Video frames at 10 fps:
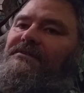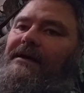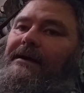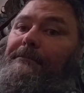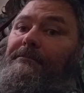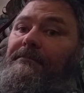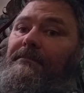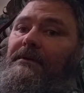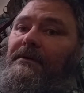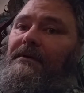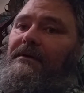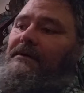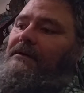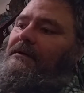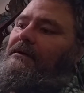snap?
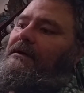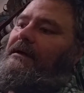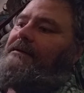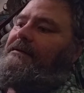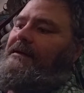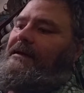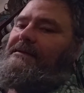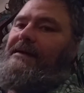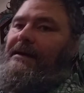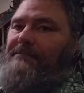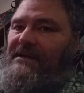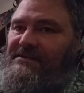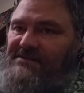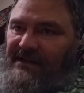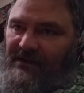And that
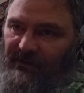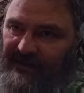means I don't